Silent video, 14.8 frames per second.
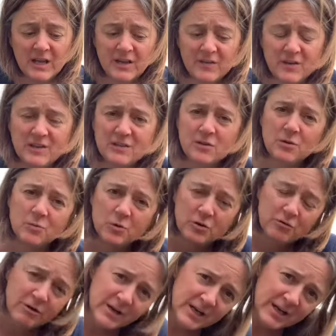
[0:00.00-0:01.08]
This has got more
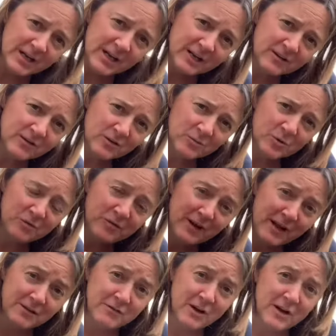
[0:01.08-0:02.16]
green in it, it's got more
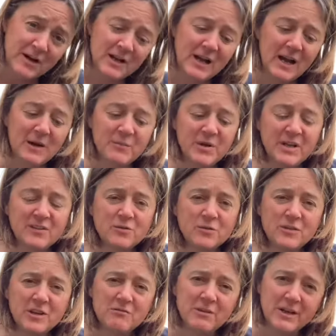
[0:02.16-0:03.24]
flavour, but it's
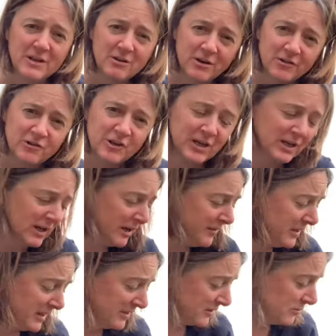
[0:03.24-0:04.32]
also really crunchy. I
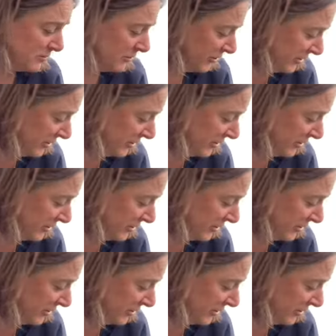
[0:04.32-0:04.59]
think it's gorgeous.